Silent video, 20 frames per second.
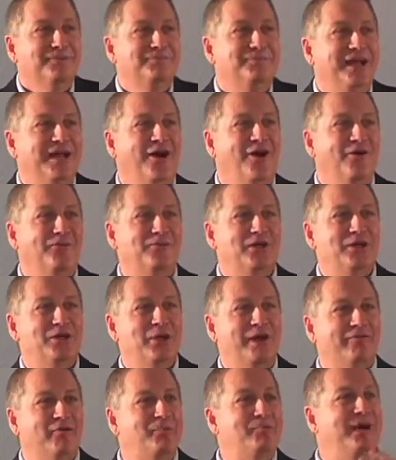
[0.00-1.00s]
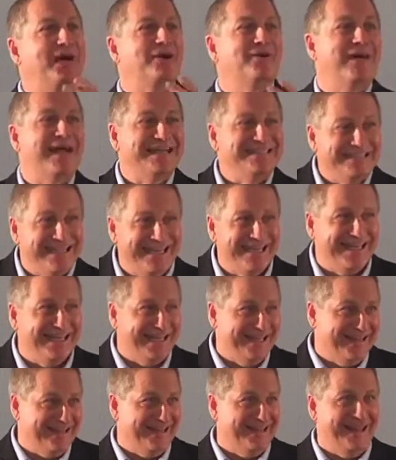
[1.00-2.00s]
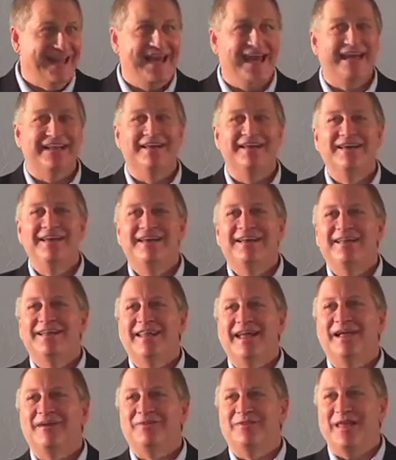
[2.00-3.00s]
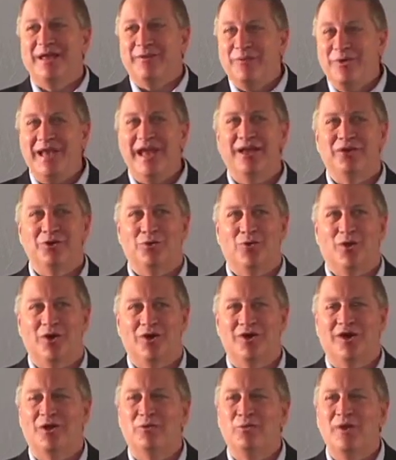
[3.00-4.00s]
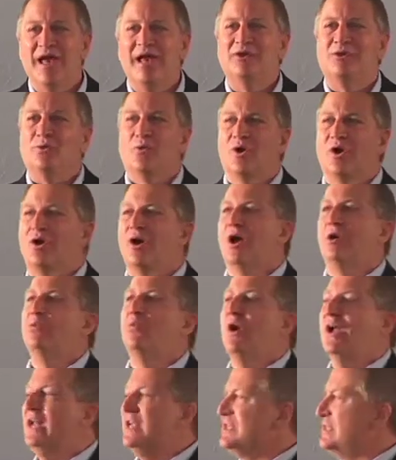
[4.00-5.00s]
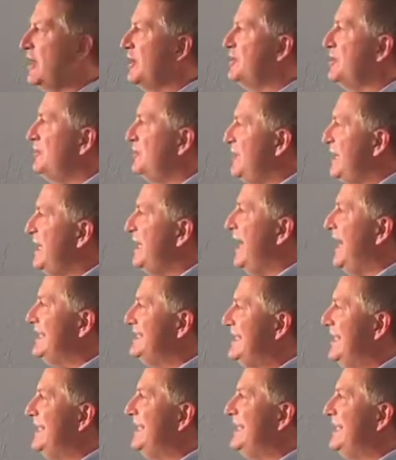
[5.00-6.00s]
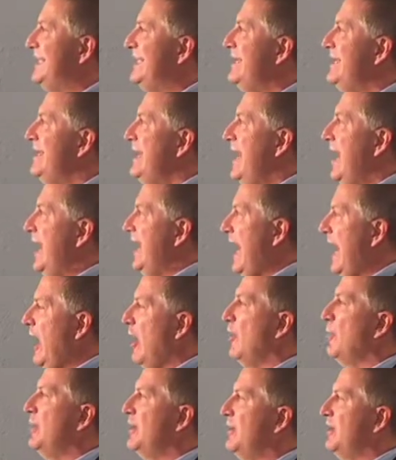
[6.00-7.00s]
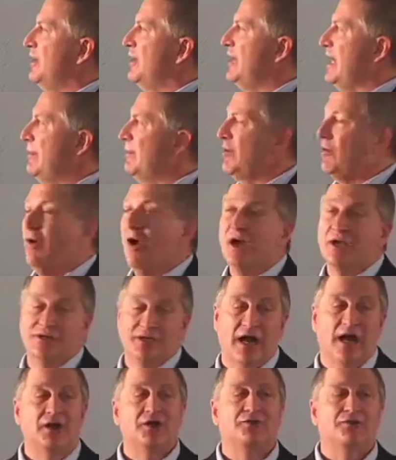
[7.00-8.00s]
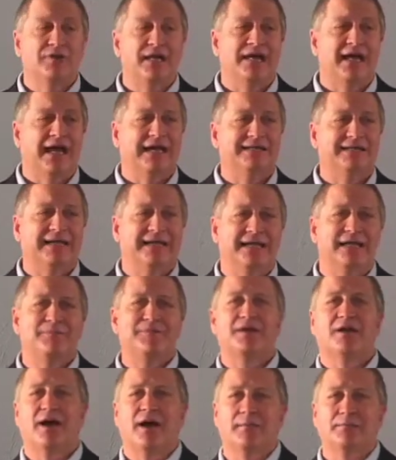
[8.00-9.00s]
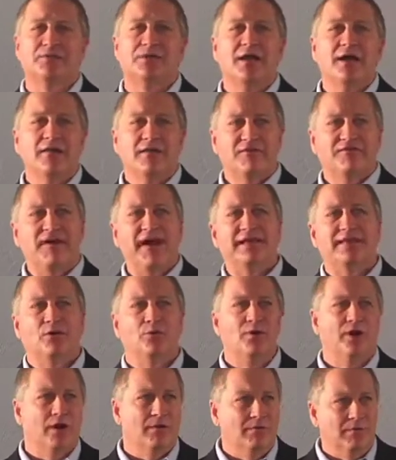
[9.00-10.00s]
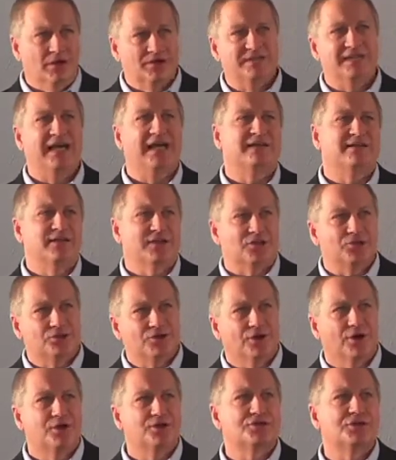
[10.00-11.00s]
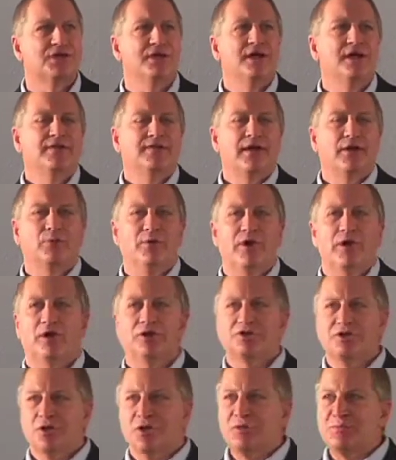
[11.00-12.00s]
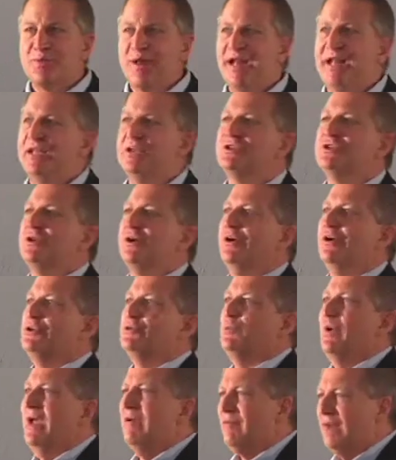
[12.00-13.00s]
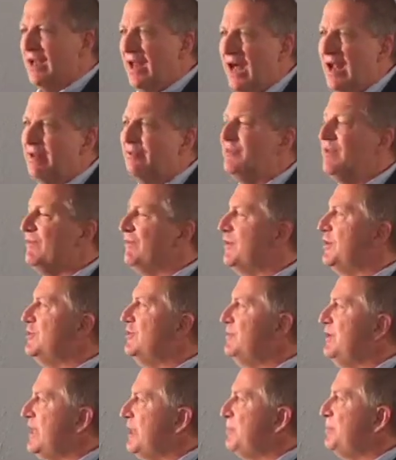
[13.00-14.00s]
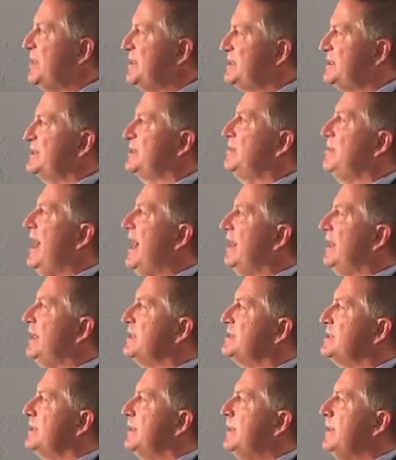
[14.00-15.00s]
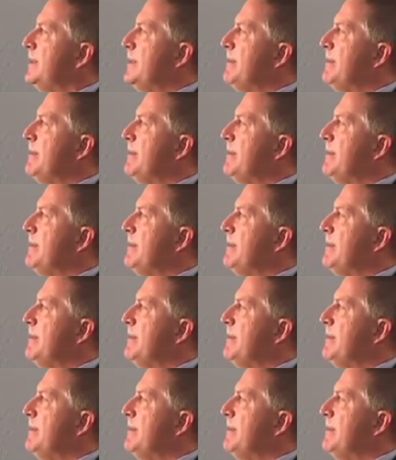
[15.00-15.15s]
But hopefully, you have a better identity than that that, that we had to work on. We had to work on what is our unique identity and how are we going to come across. Our unique identity becomes the fact that we are a multi ethnic church, that we are a church planting church. We have a lot of different unique pieces about us.